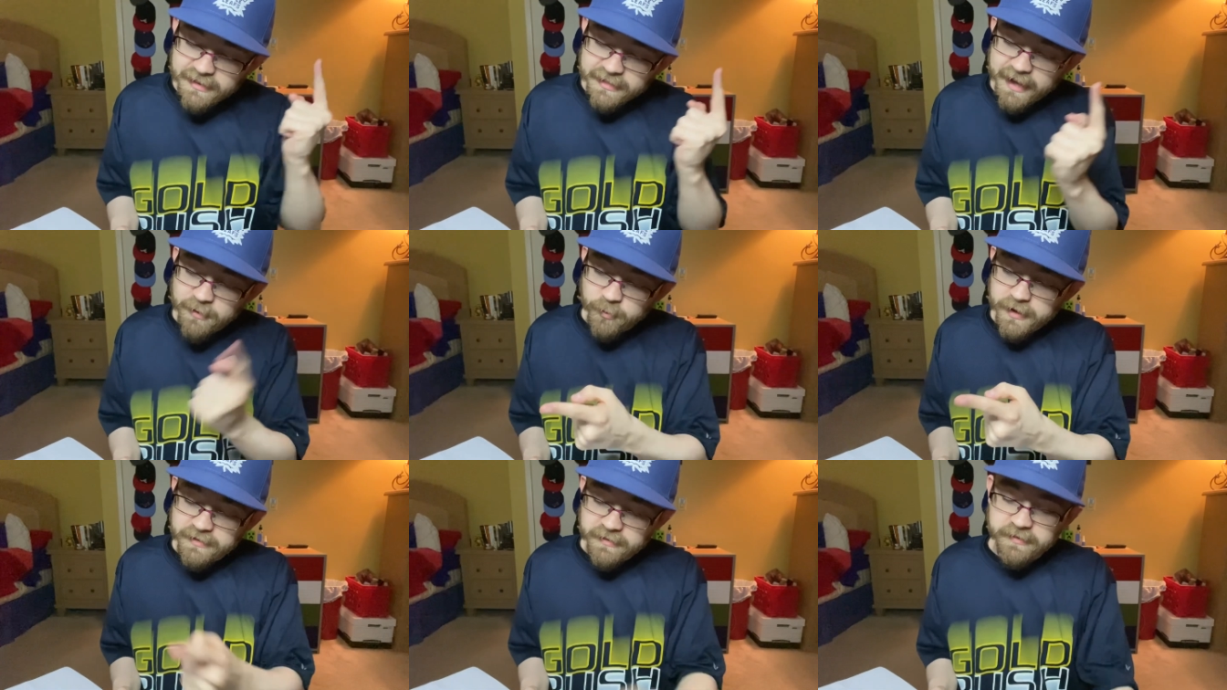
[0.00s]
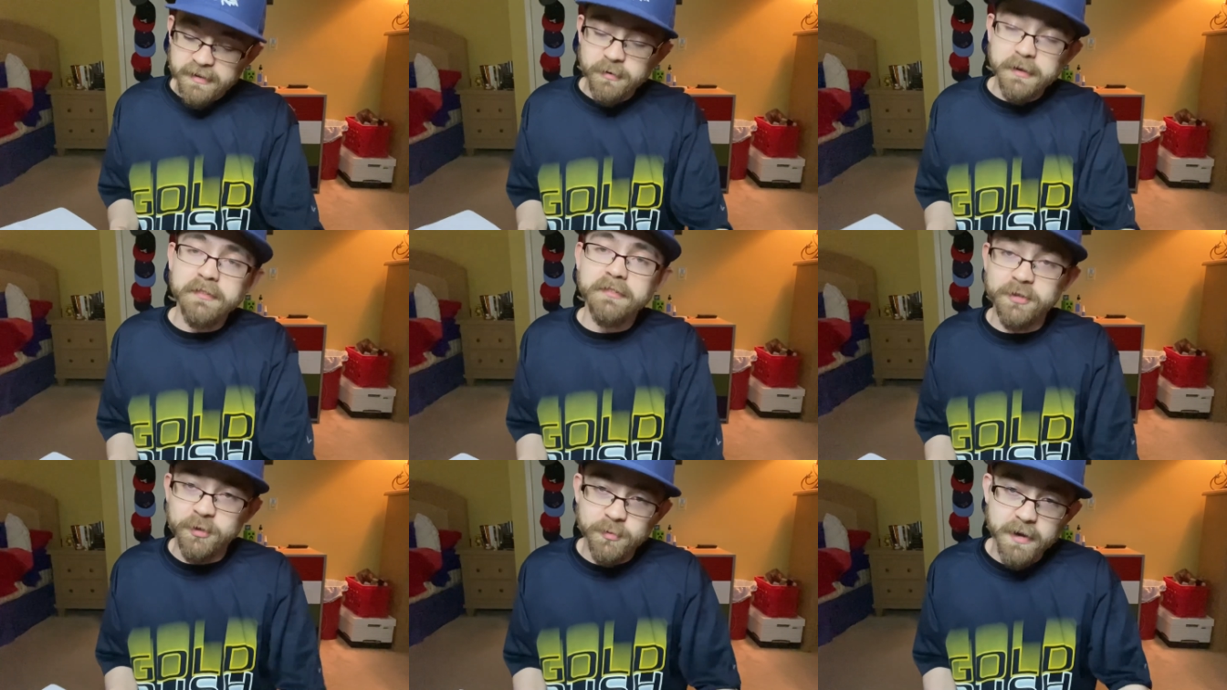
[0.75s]
They win the series
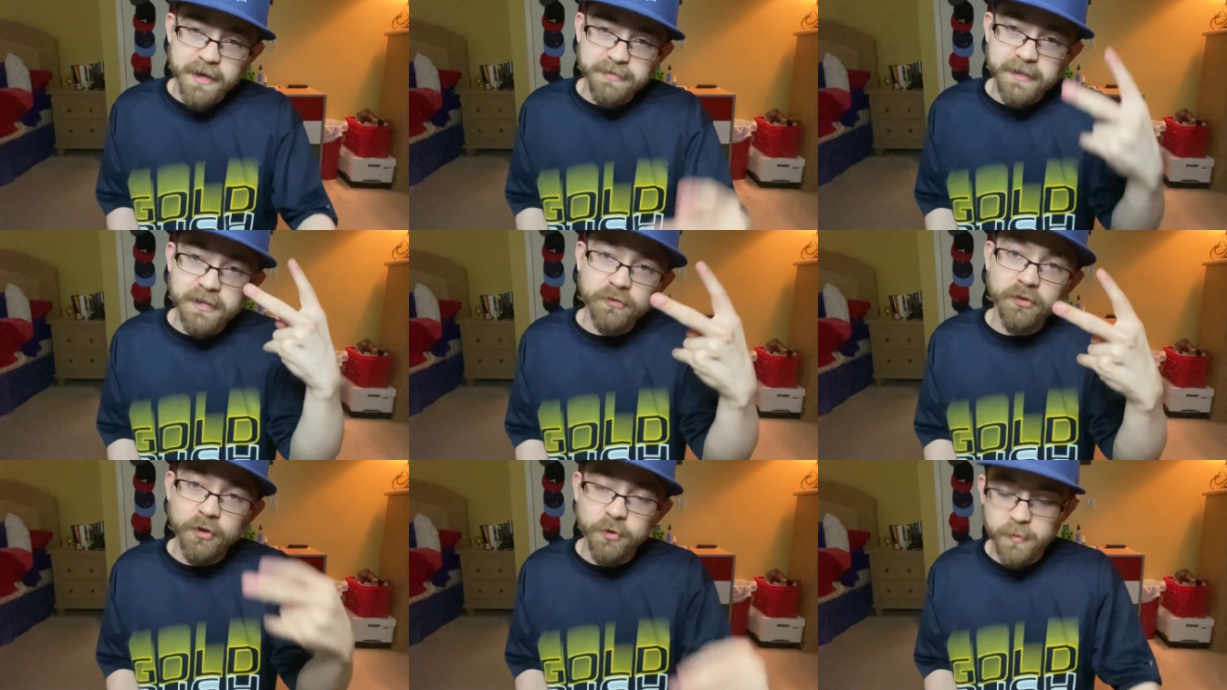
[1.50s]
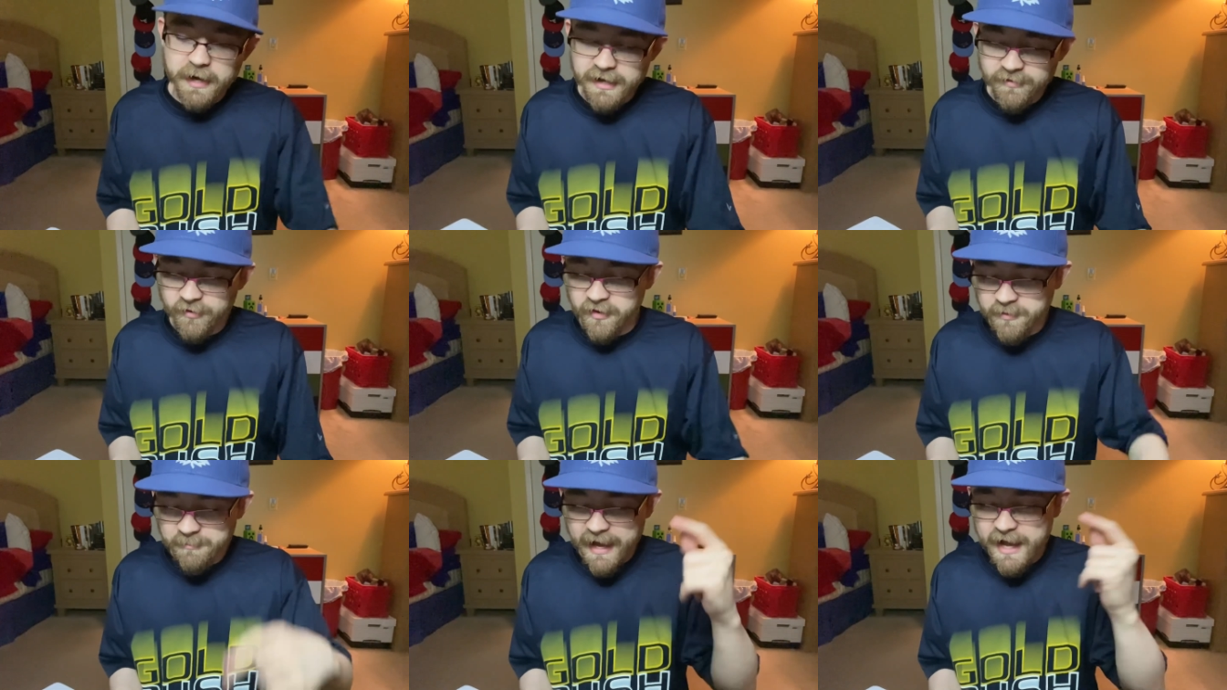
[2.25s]
2 nothing, two wins on
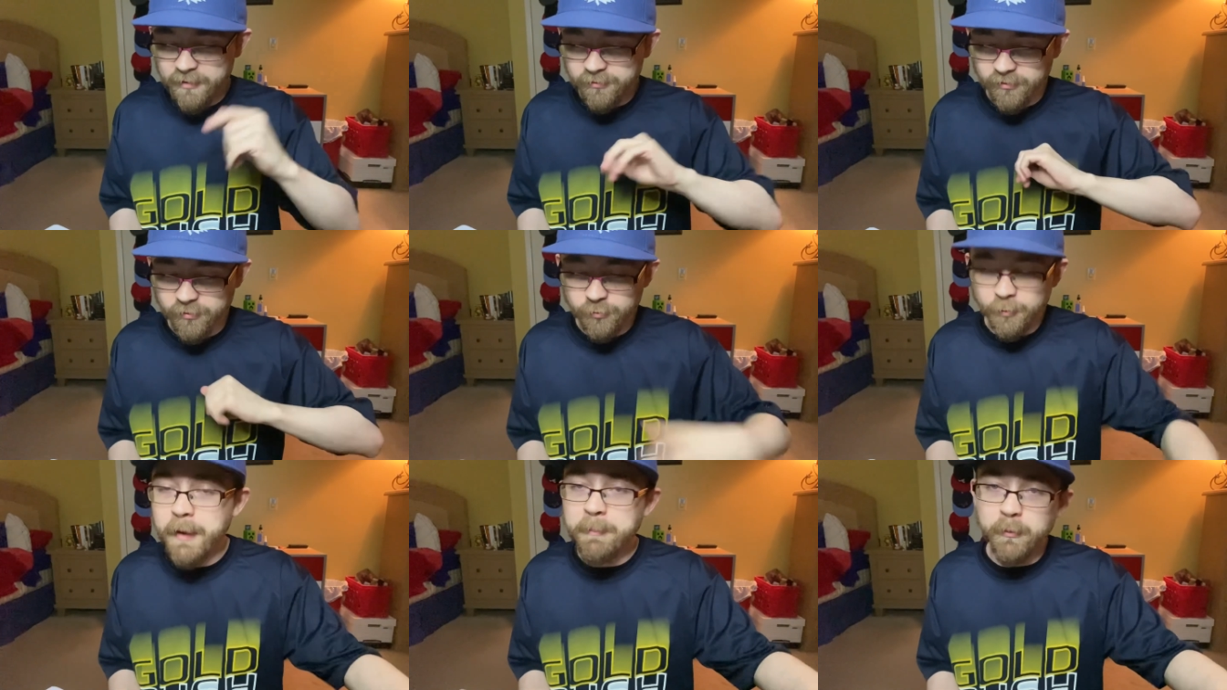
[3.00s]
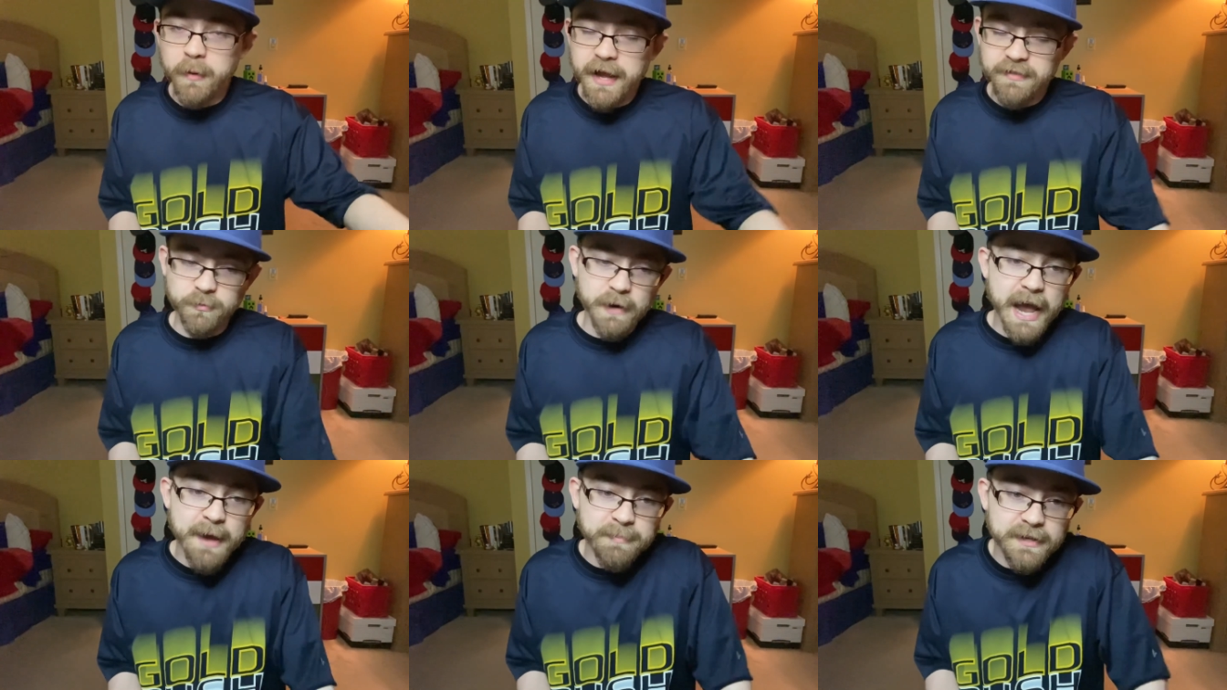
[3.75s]
the bounce, sweep away the
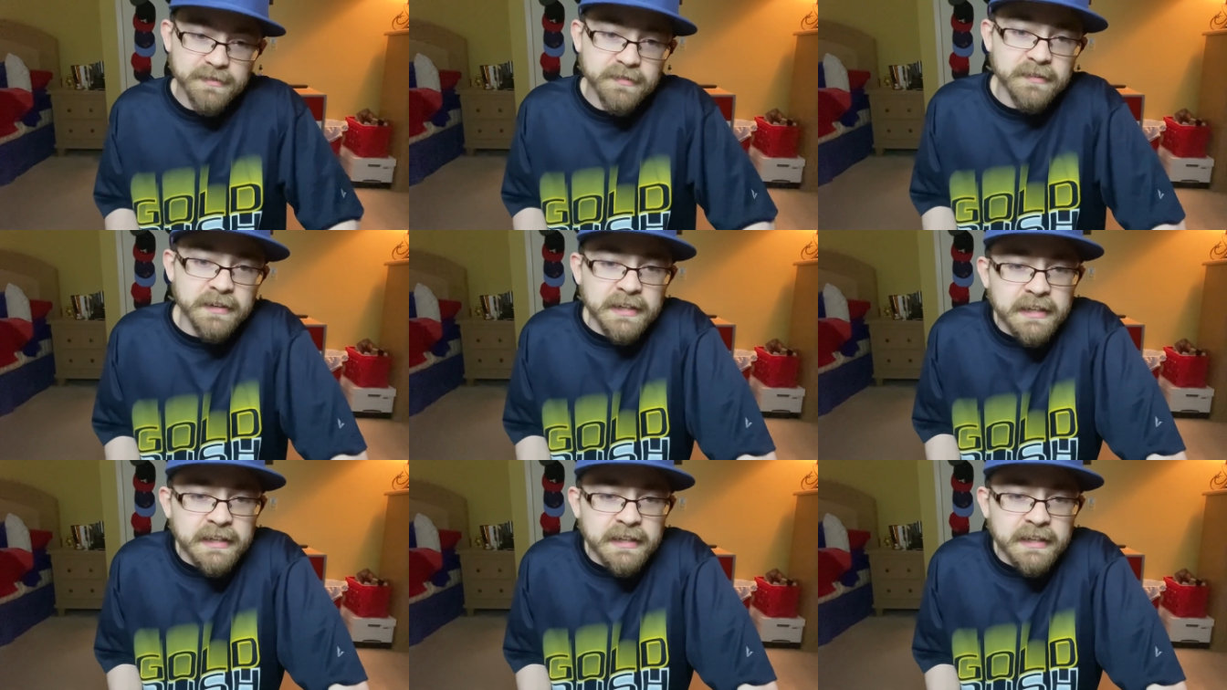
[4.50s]
Rapids.